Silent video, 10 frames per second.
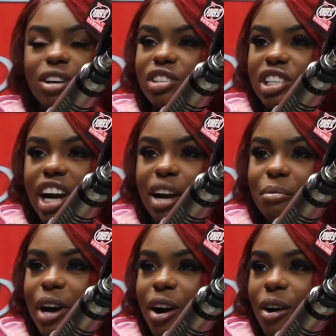know, G
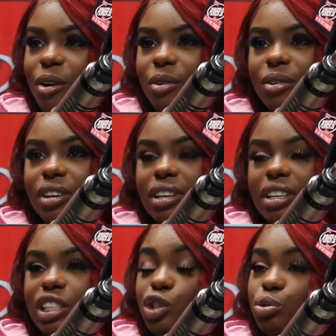Herbo,
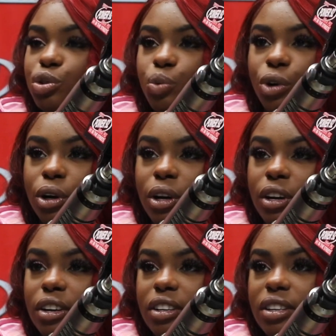Juice
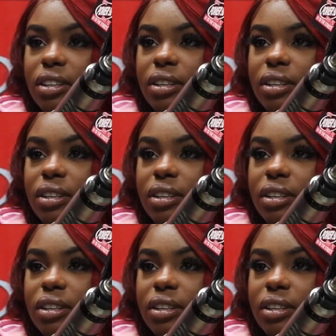WRLD,